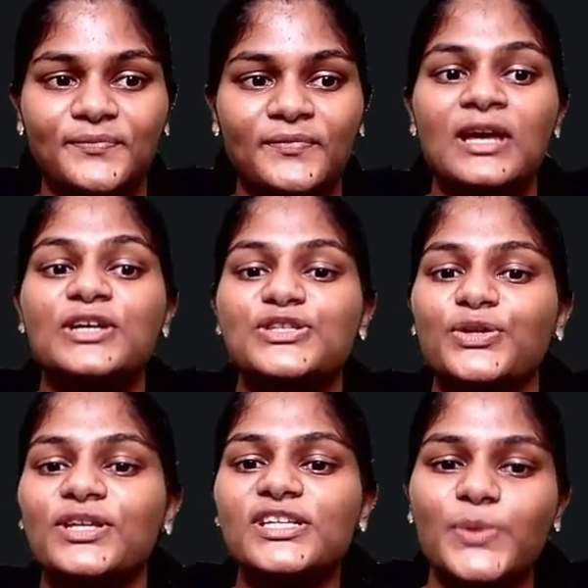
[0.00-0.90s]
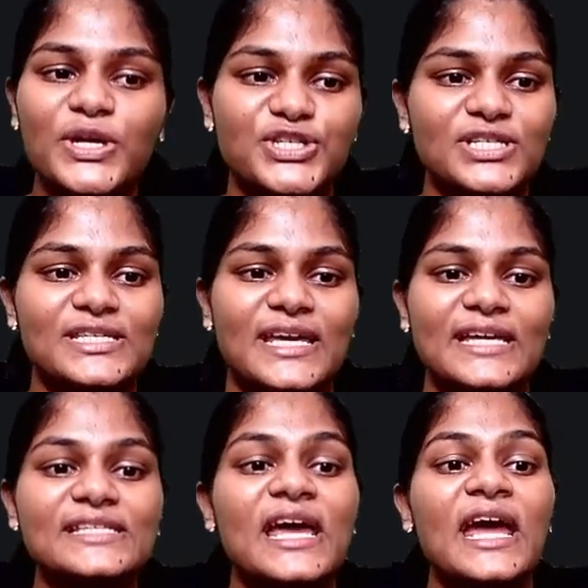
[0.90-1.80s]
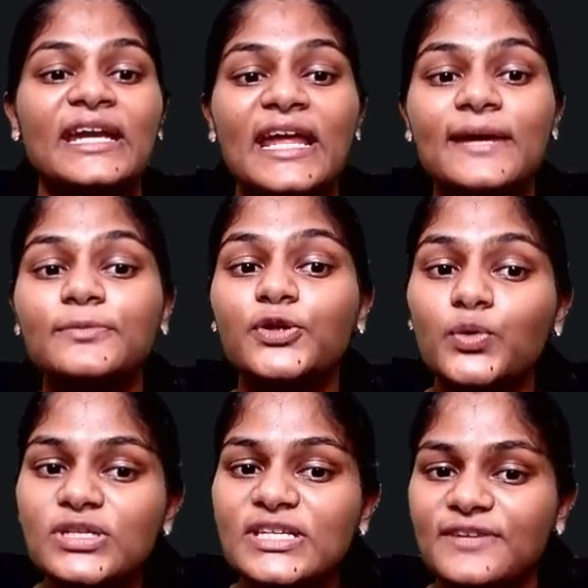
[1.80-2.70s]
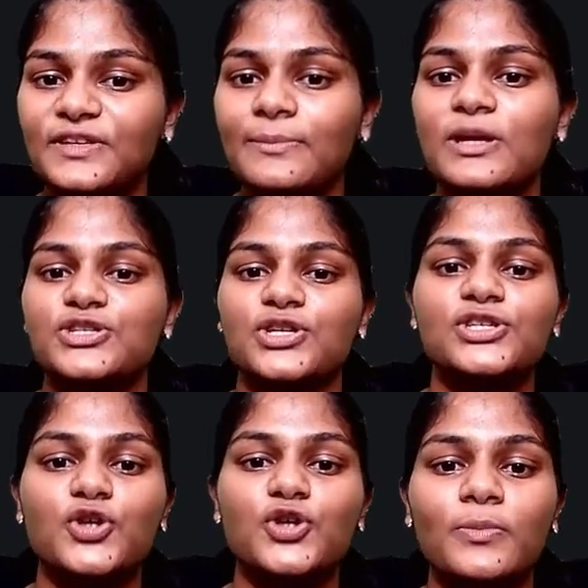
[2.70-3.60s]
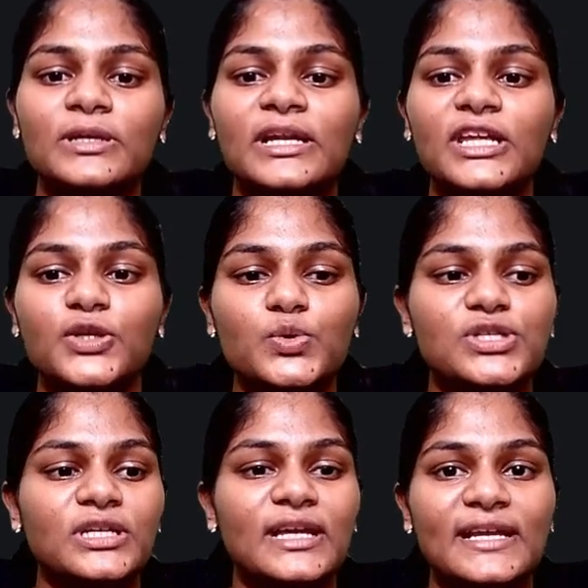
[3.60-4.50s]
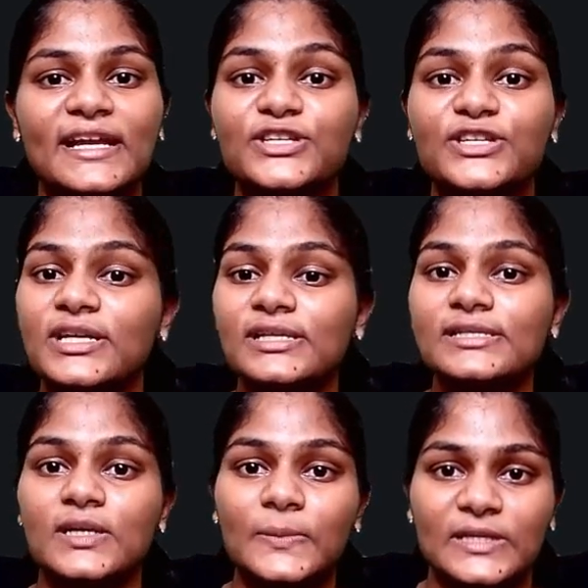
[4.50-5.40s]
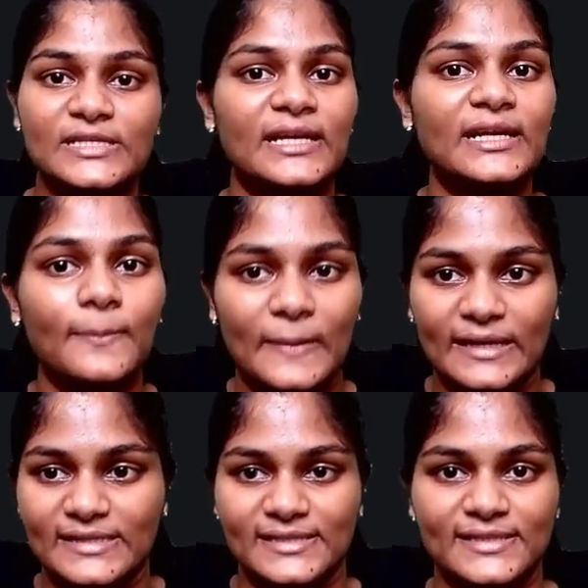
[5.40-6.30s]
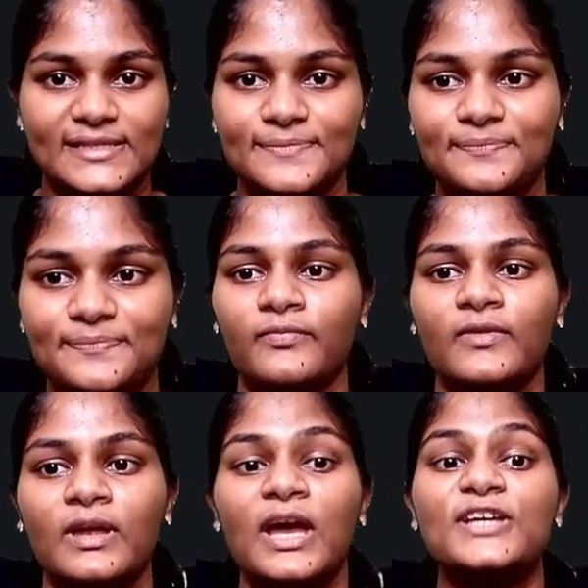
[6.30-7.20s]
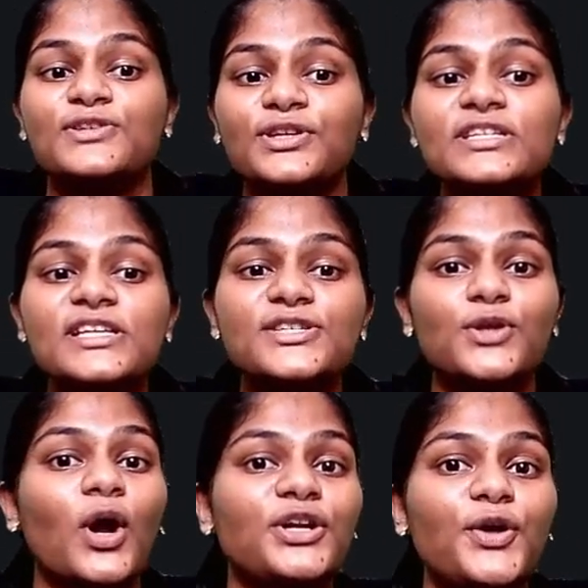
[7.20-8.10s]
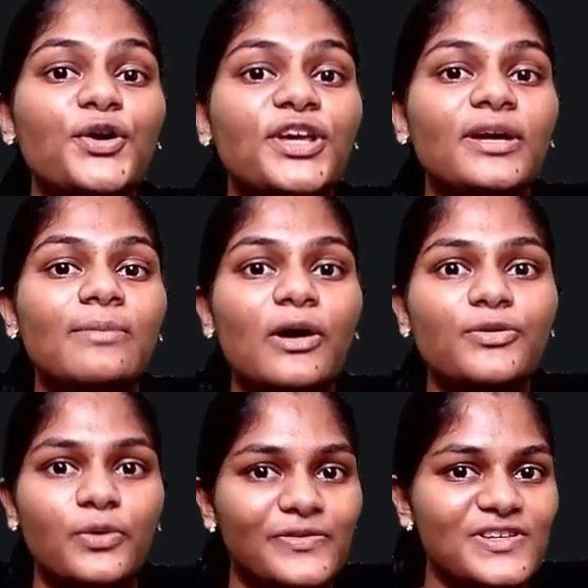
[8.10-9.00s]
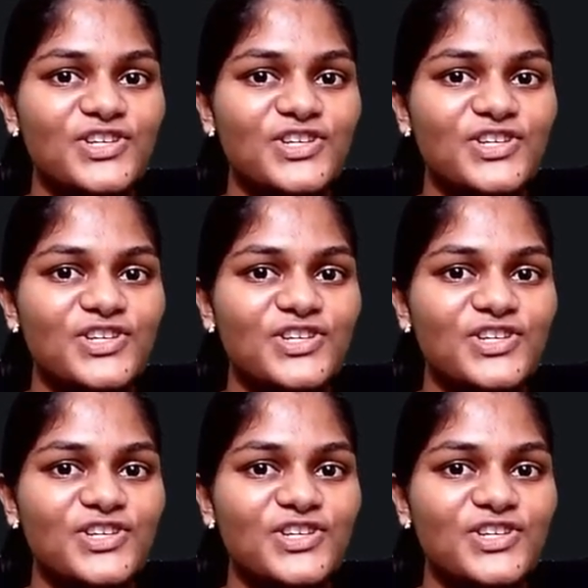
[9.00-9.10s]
So this question says, name 2 safety measures commonly used in electrical circuits and appliances. So this is not talking about what we just